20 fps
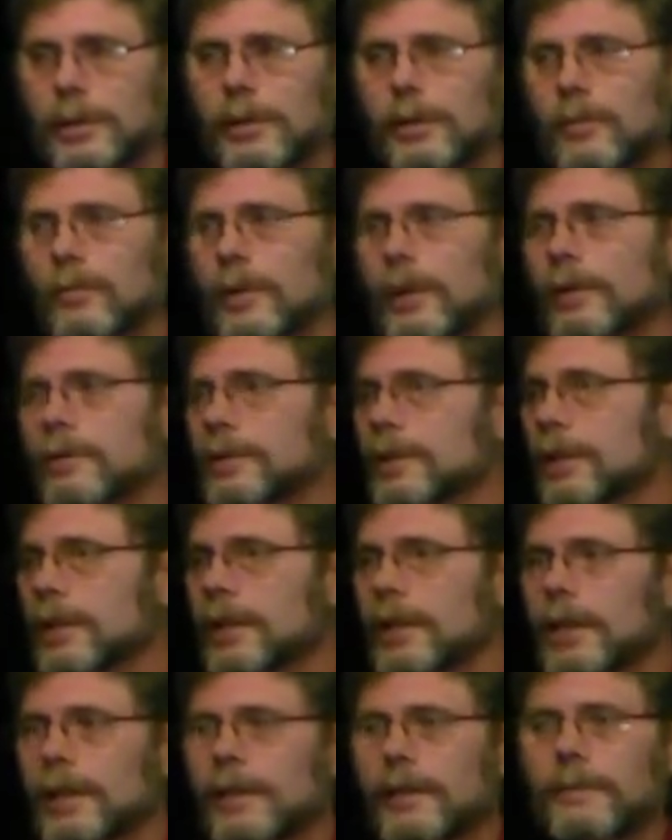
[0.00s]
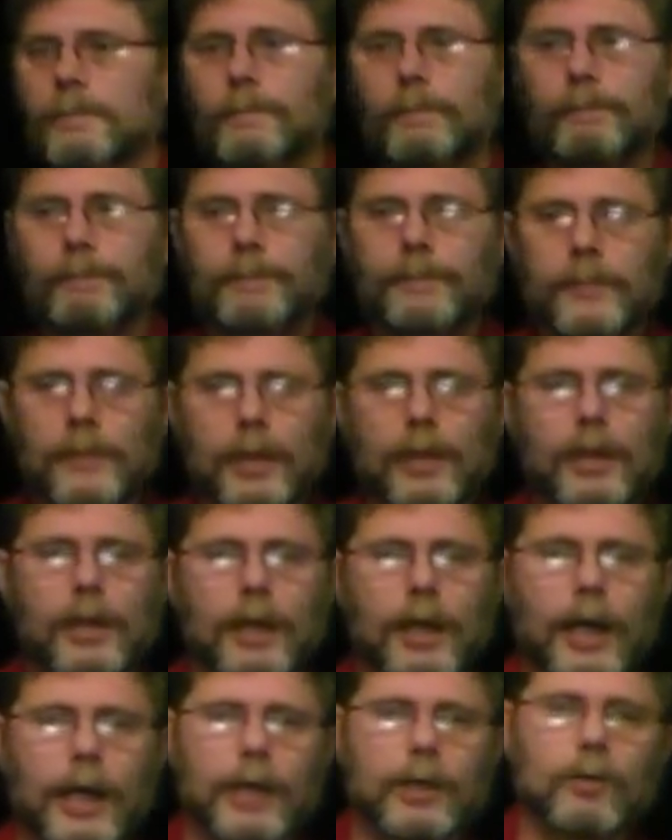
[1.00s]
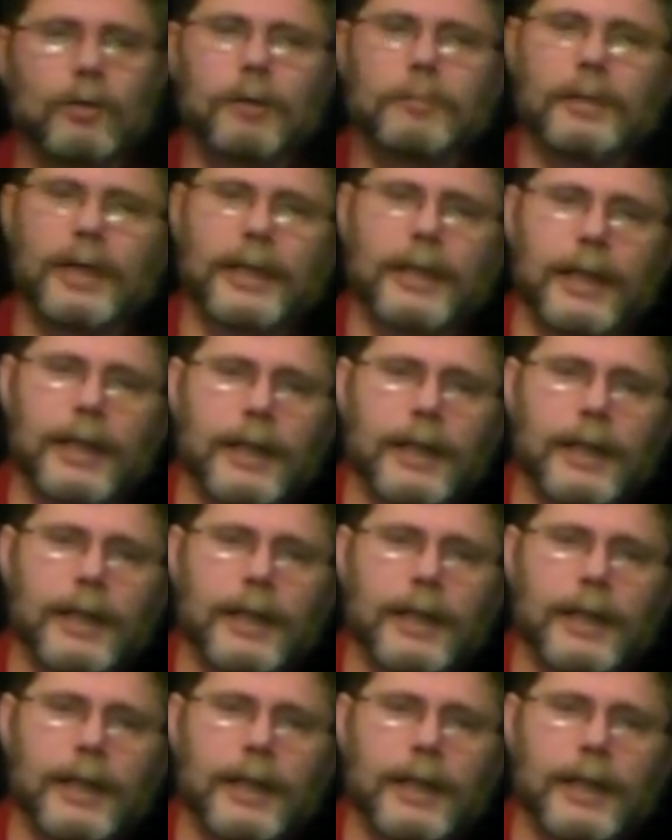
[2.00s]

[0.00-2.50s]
you know, when I was a kid, I'd go to my